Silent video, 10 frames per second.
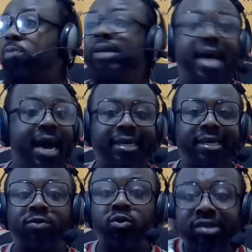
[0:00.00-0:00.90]
Tom Dick and Harry.
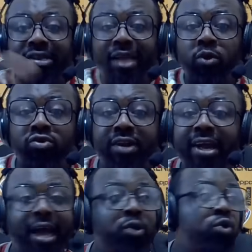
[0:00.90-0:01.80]
If you don't see any good
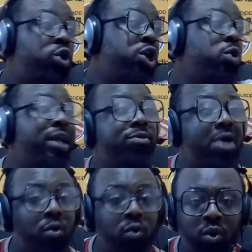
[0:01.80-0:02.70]
striker, you know to go
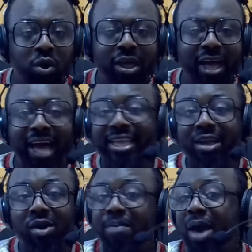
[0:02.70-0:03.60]
anywhere. And I
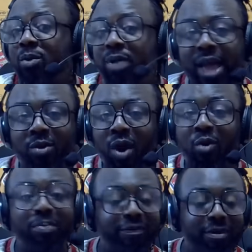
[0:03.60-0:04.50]
don't know me, I go like, I
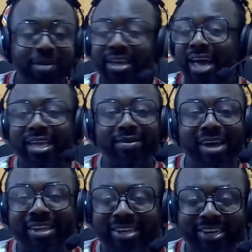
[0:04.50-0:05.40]
go prefer the guy
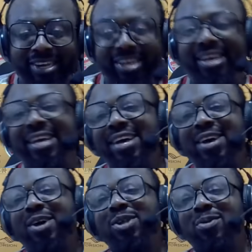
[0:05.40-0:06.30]
there.
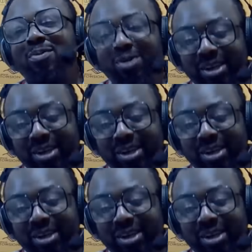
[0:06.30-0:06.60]
So we'll